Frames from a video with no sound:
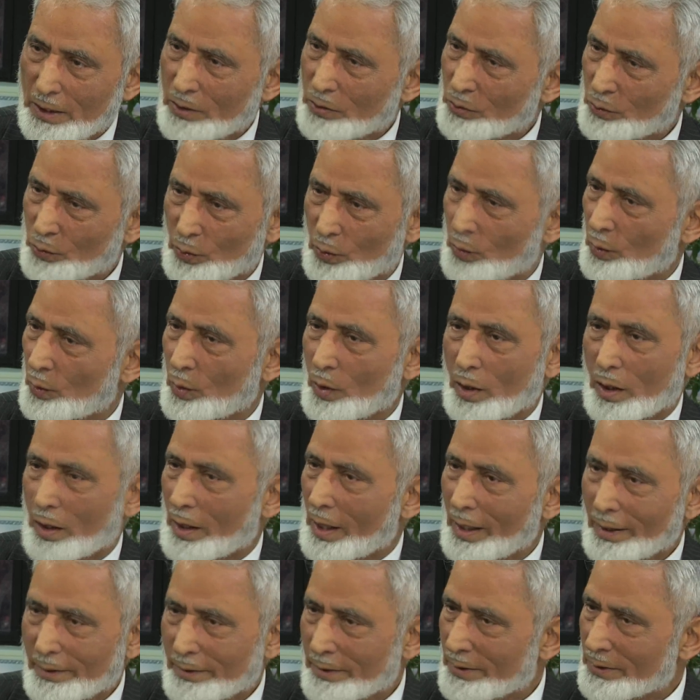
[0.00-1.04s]
So
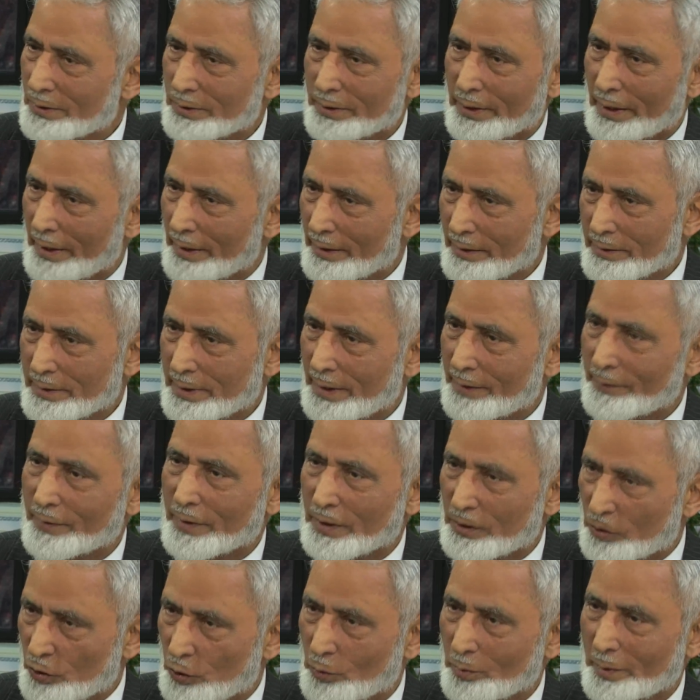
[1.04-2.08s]
all these things have
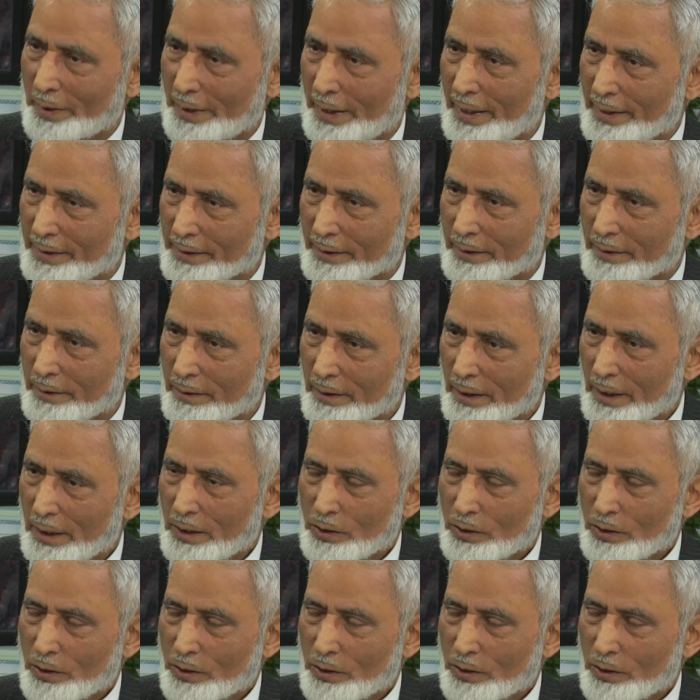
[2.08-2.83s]
accumulated.